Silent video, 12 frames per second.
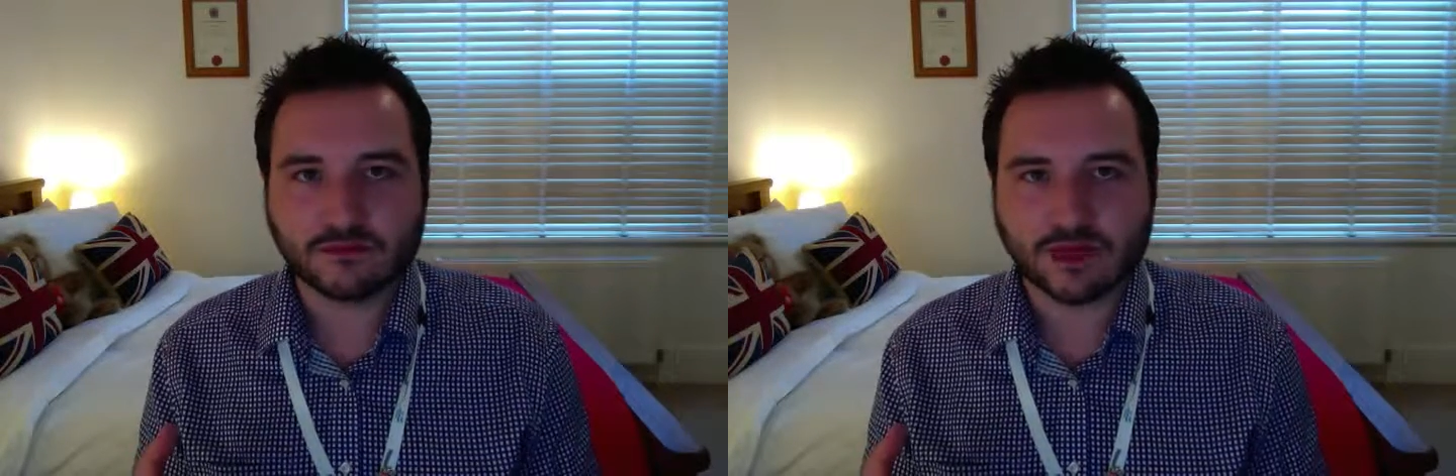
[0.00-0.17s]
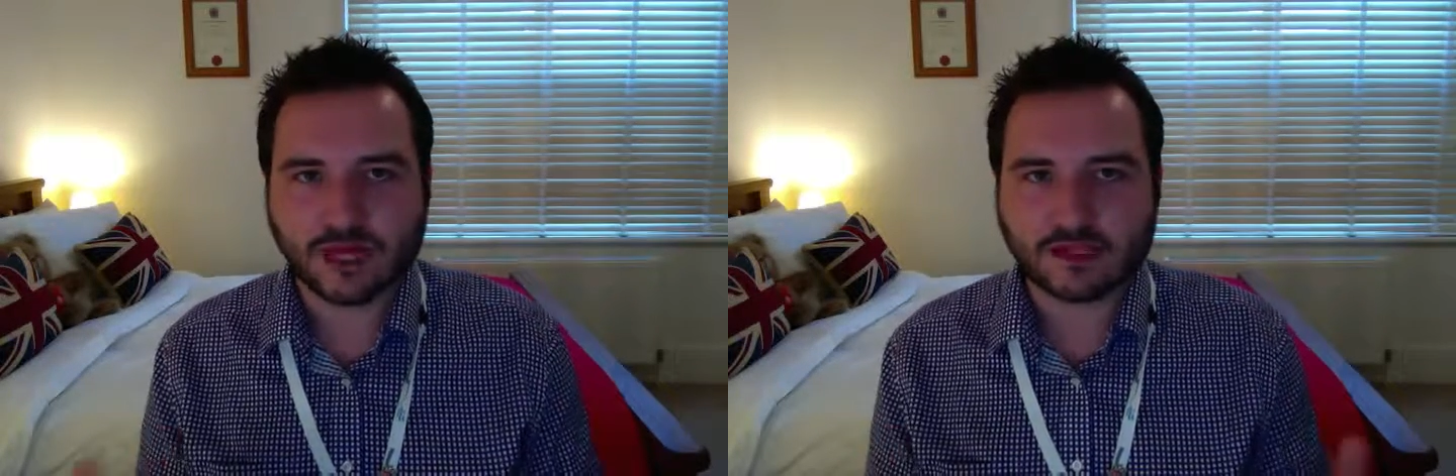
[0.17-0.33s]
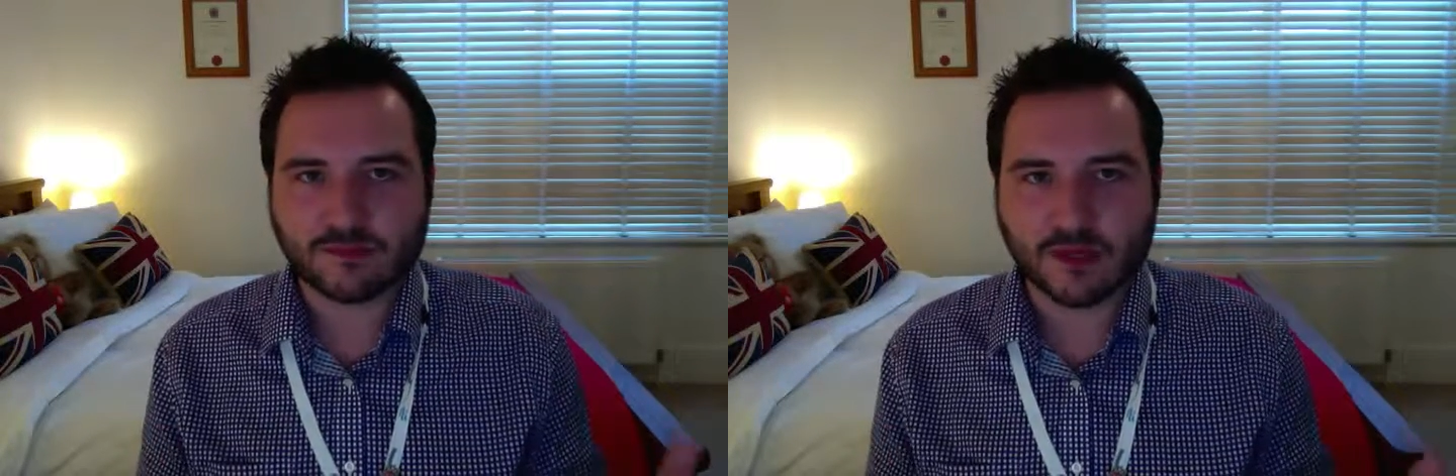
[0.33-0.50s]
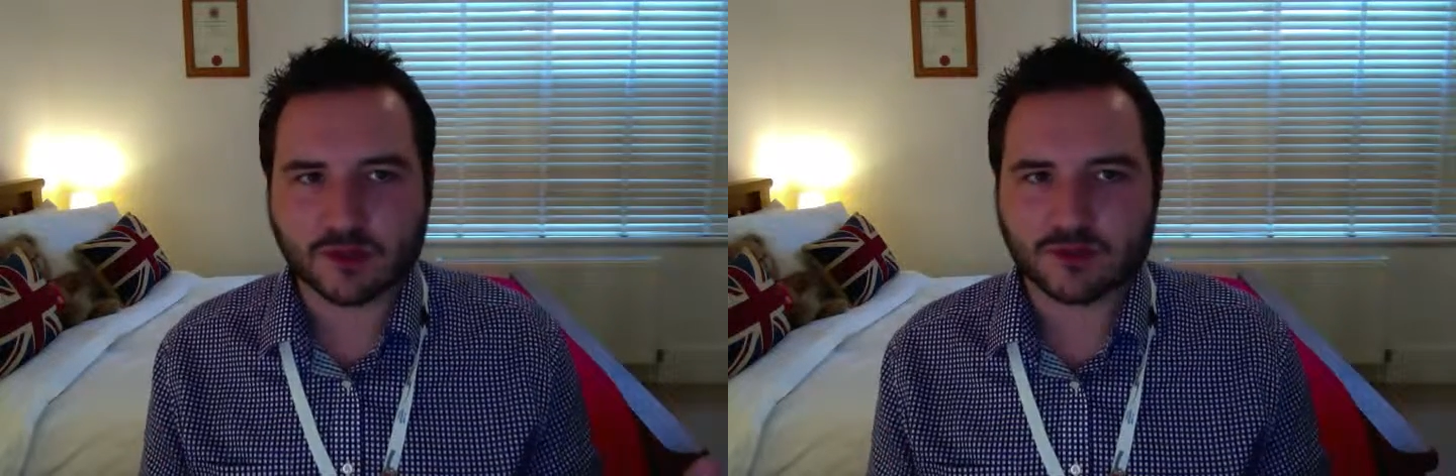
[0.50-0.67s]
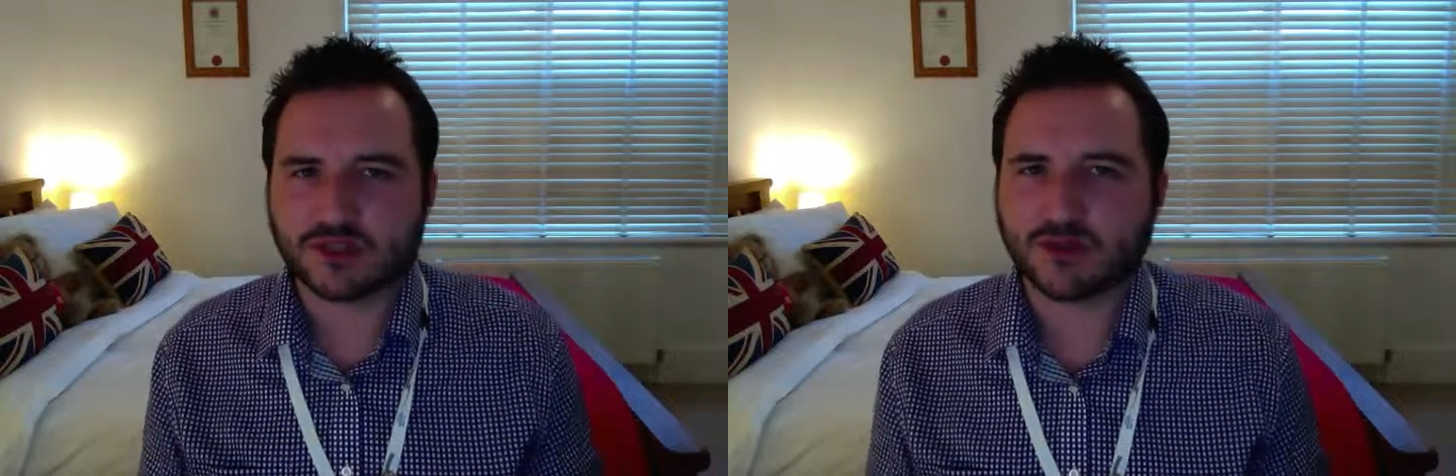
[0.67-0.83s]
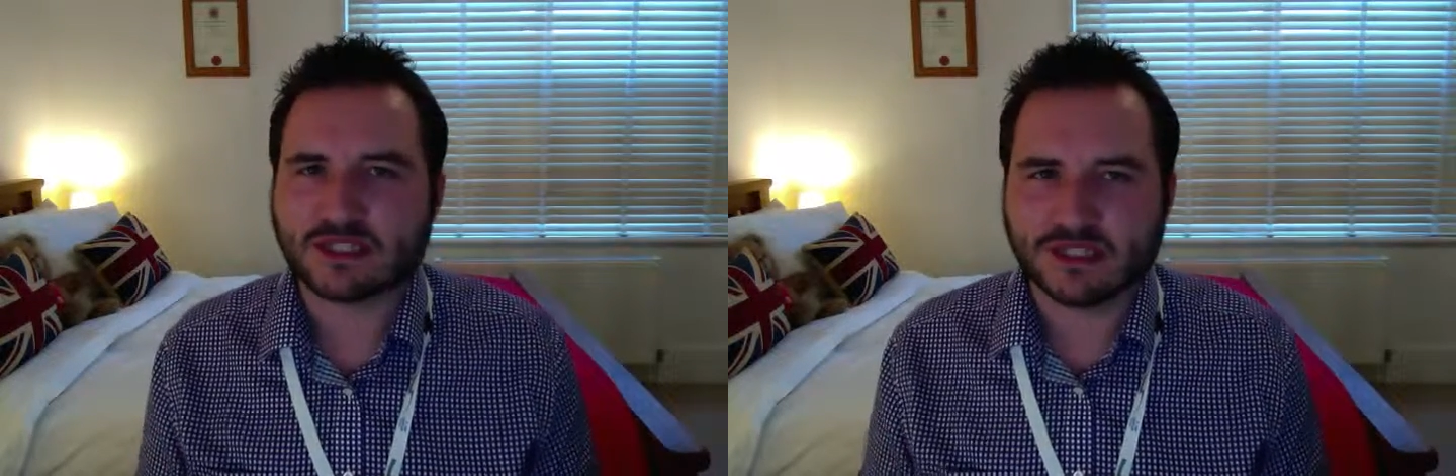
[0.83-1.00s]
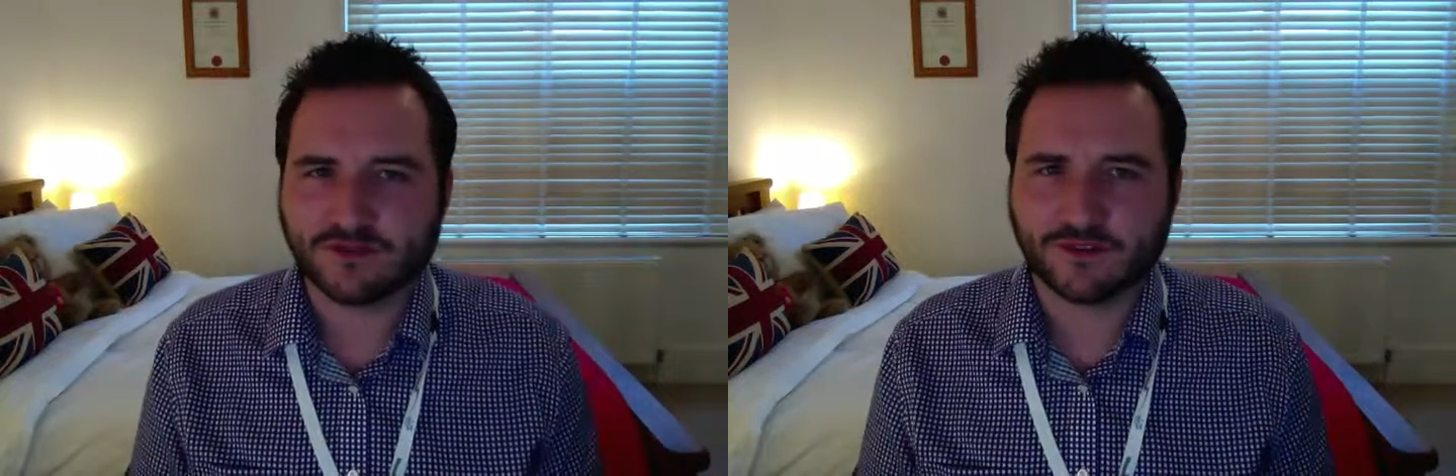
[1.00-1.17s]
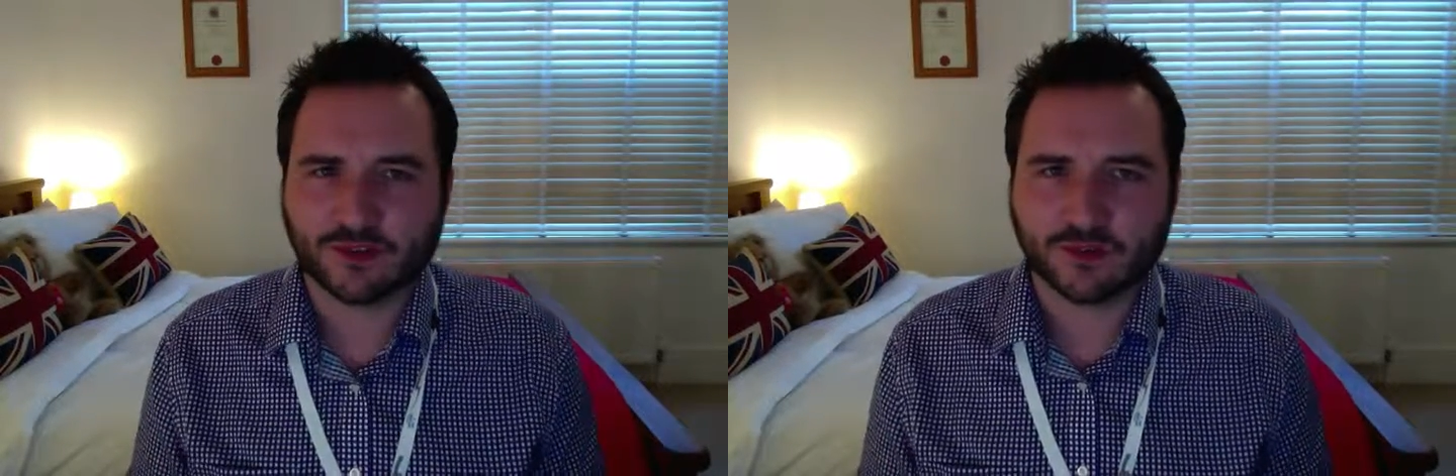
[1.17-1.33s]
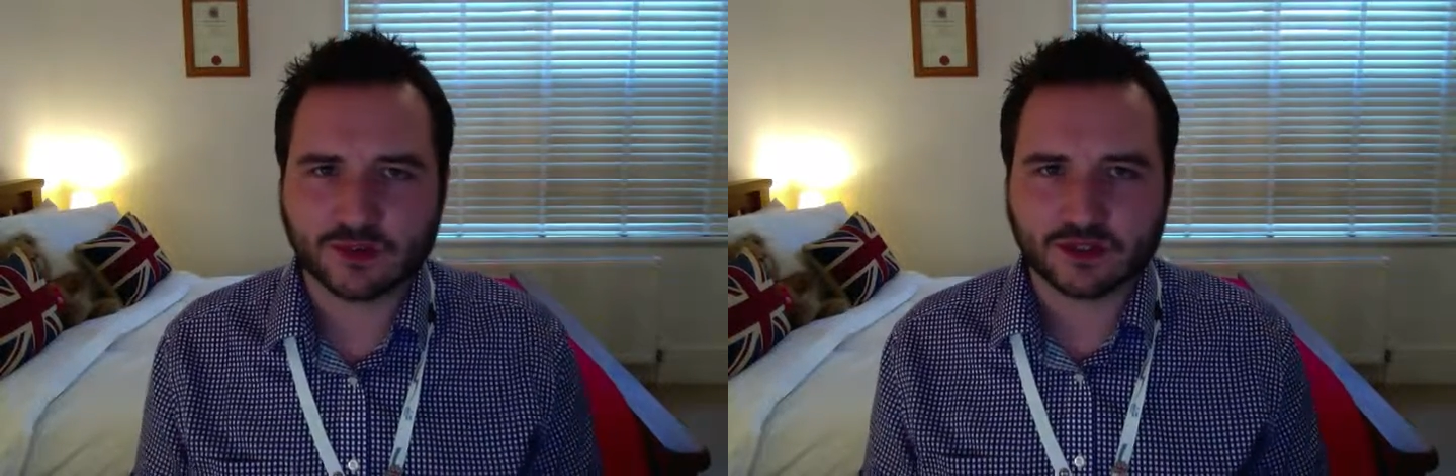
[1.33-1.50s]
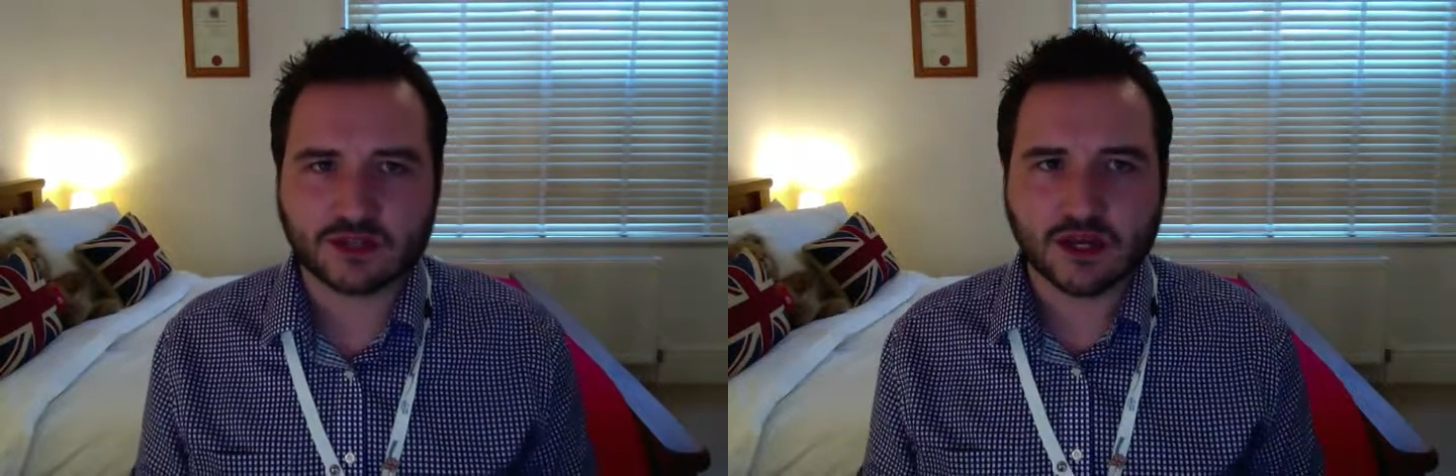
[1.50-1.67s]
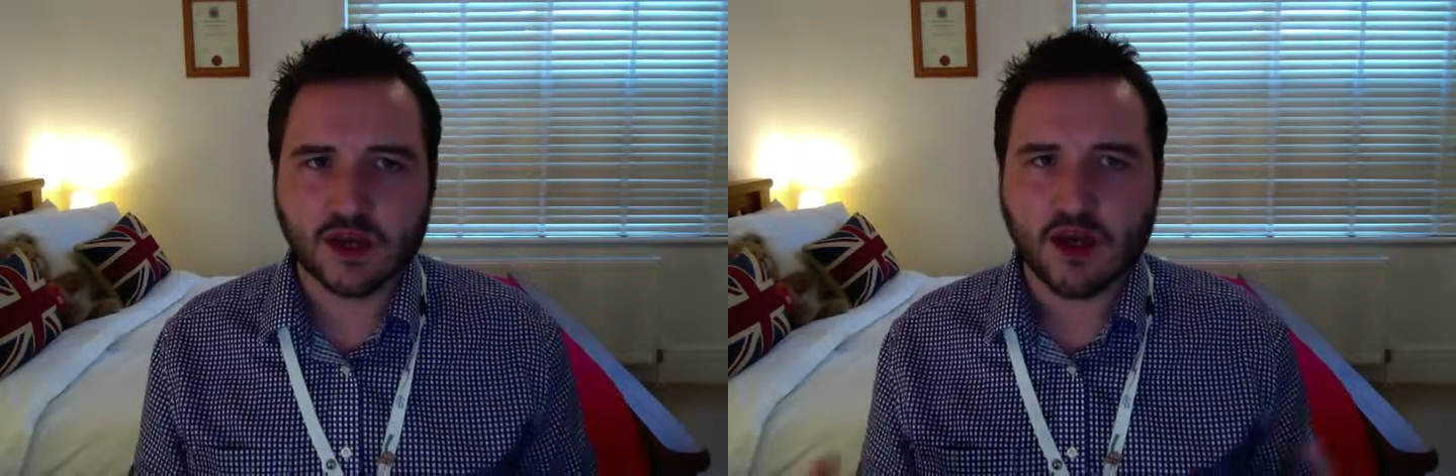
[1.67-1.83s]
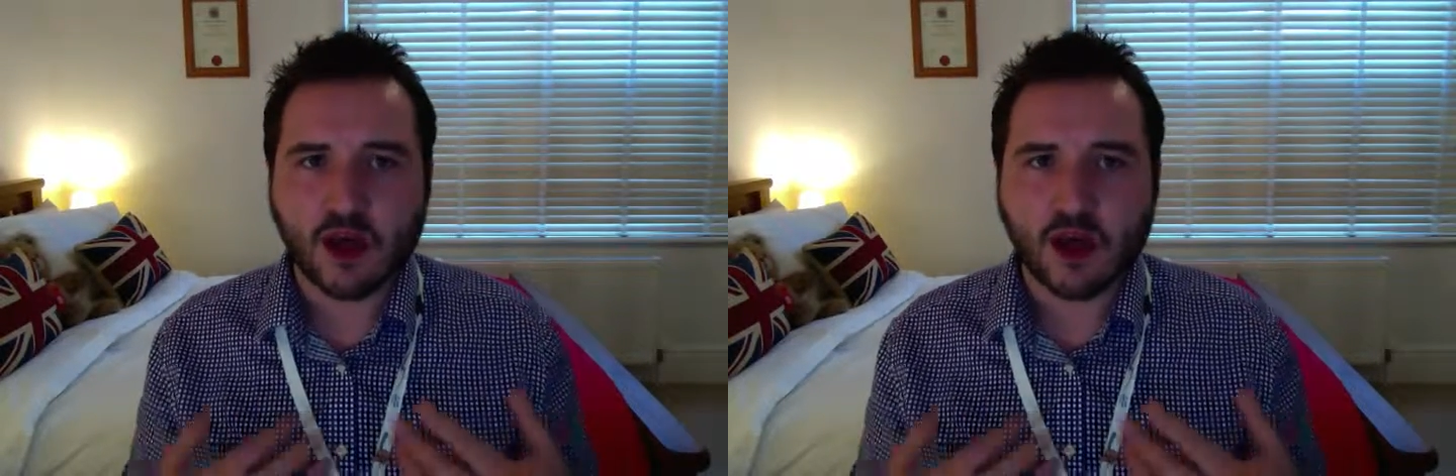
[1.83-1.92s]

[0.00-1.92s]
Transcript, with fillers: the experts, which is always difficult because